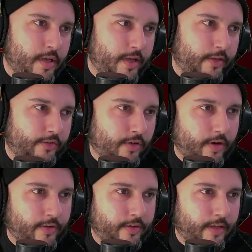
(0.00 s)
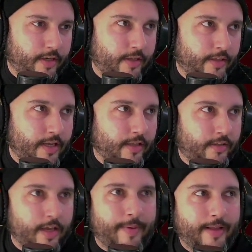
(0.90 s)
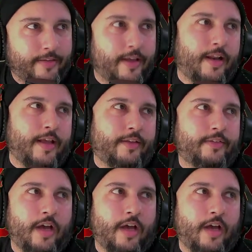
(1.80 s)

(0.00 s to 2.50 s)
is no other than the Dead by Daylight